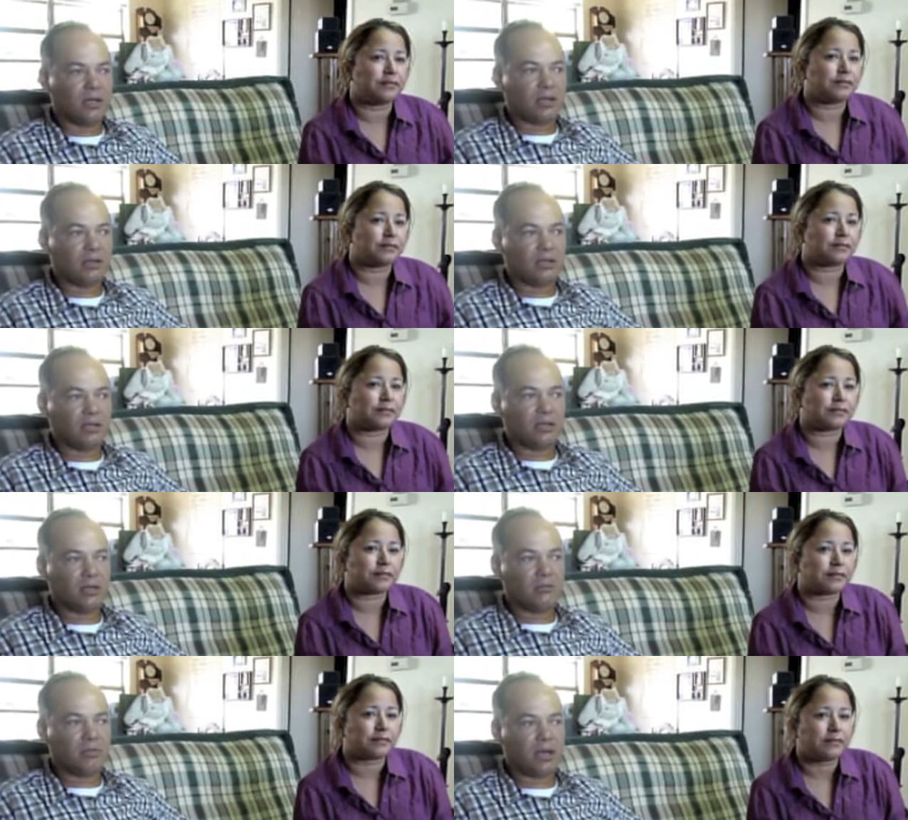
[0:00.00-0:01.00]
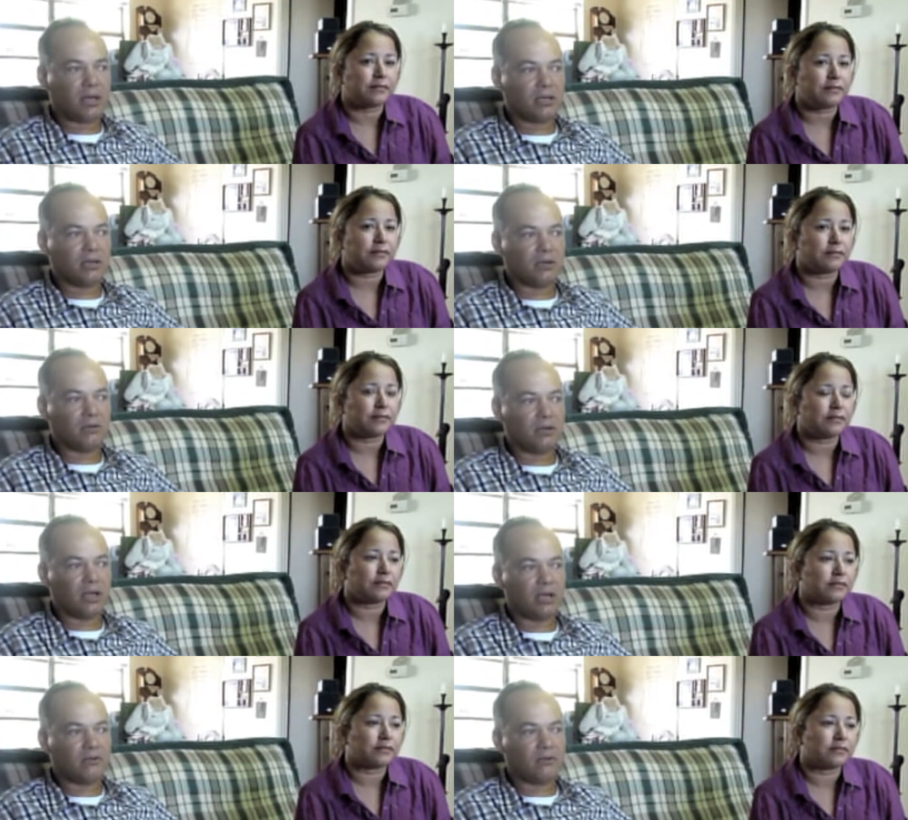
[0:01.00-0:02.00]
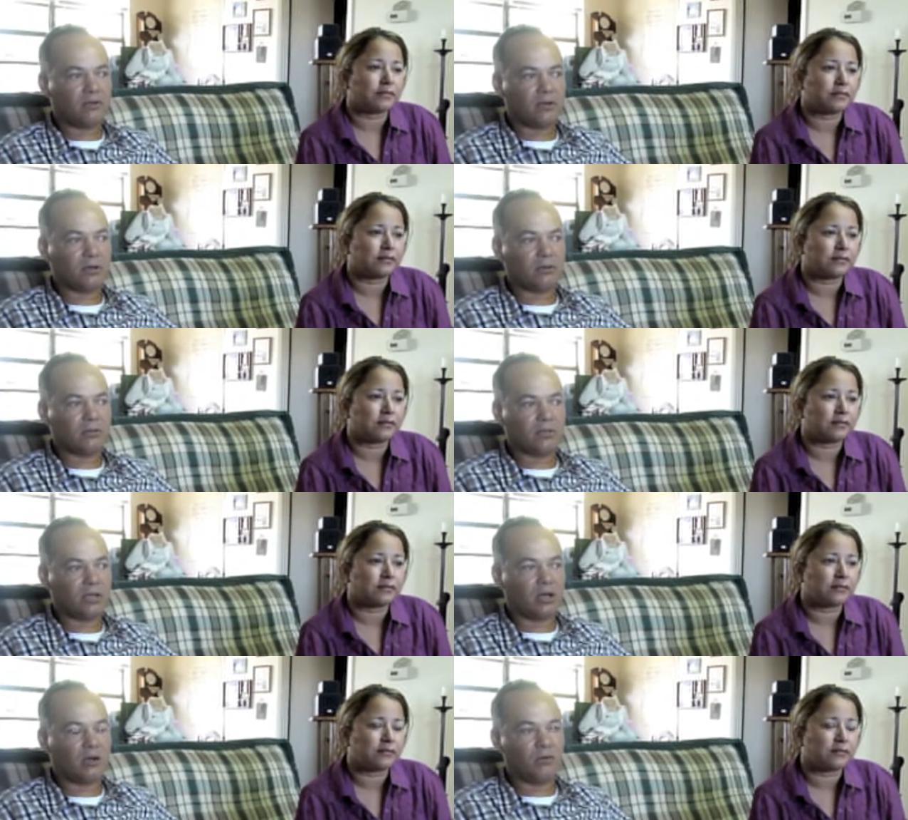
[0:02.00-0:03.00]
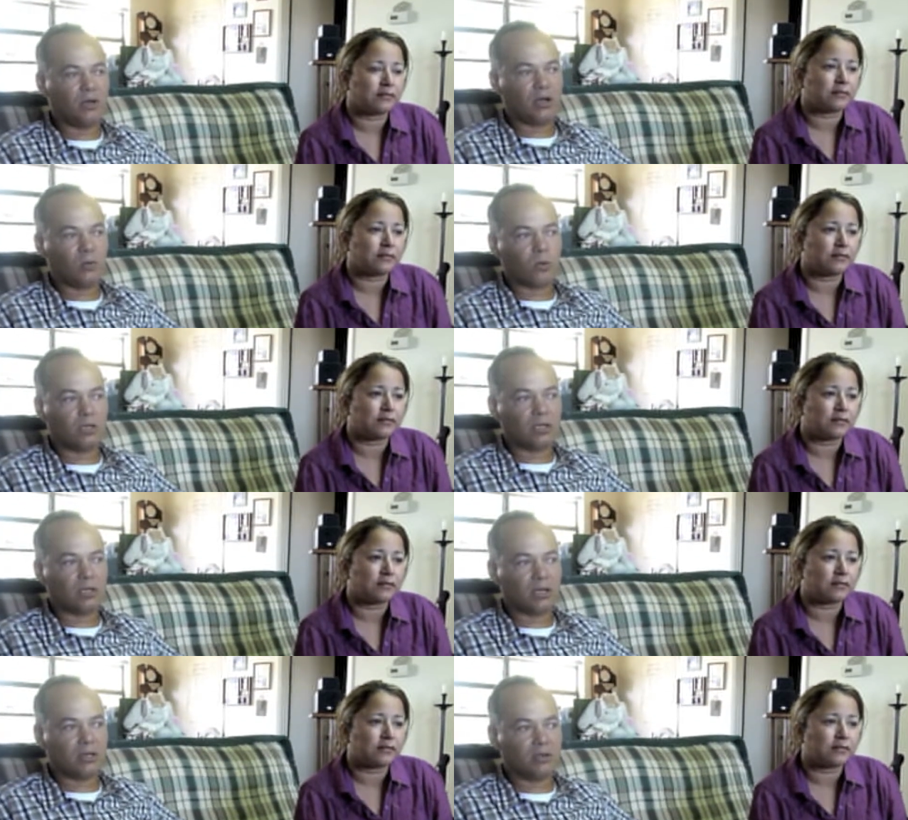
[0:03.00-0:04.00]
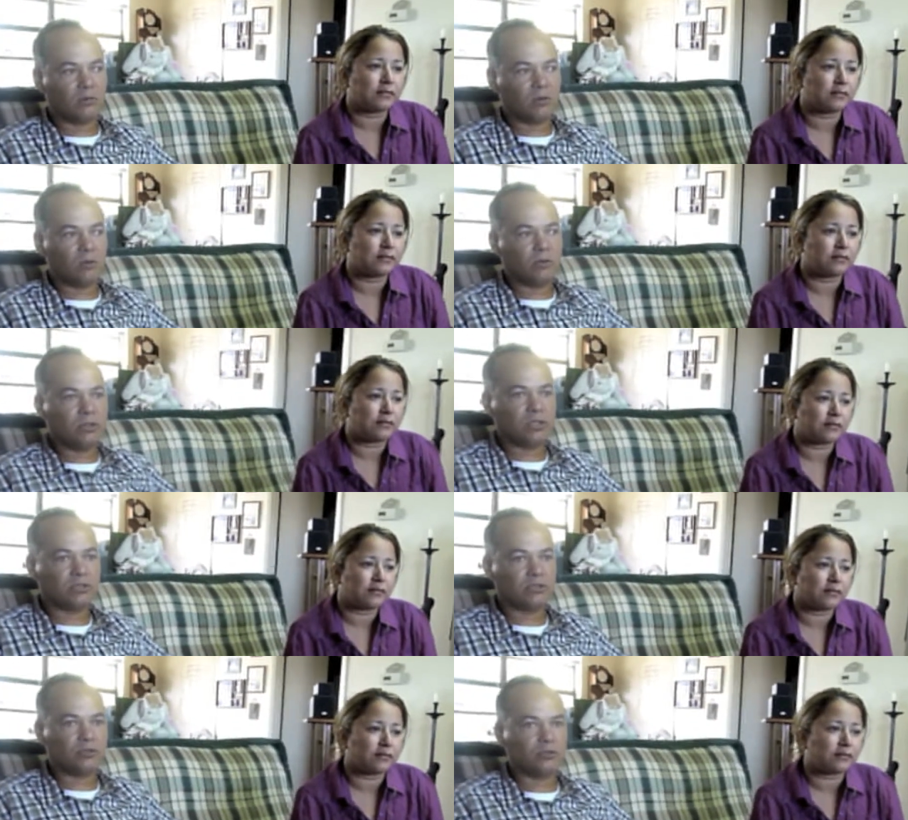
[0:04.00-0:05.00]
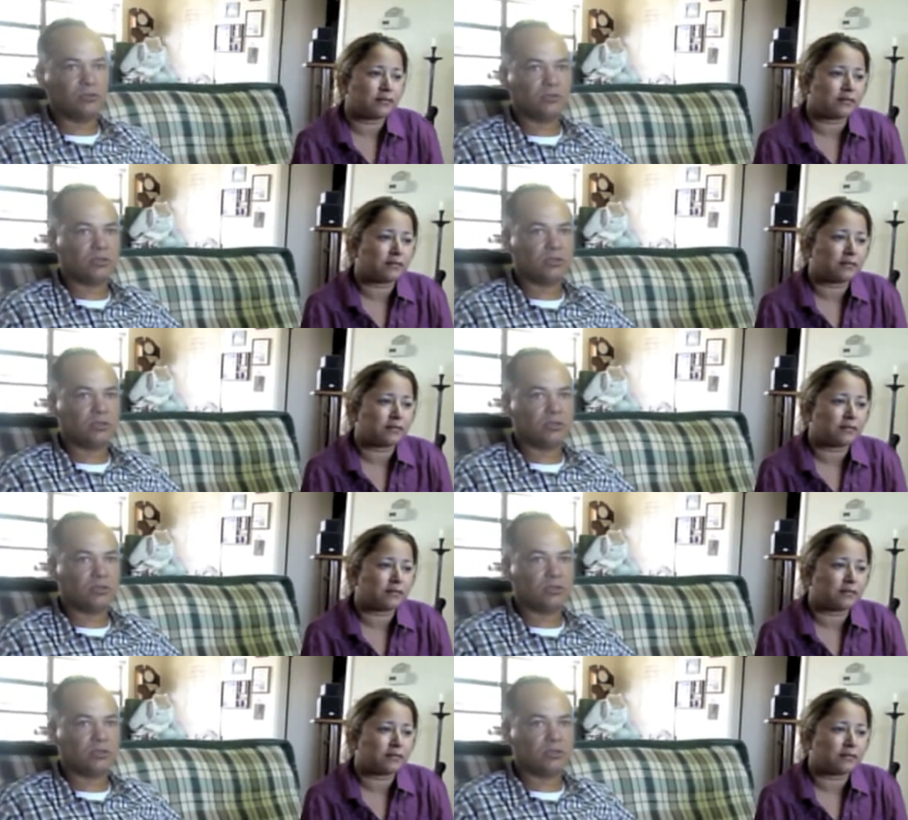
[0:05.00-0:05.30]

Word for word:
Speaker 1: And I think the impact in our life, that how we got to work together, what we need to do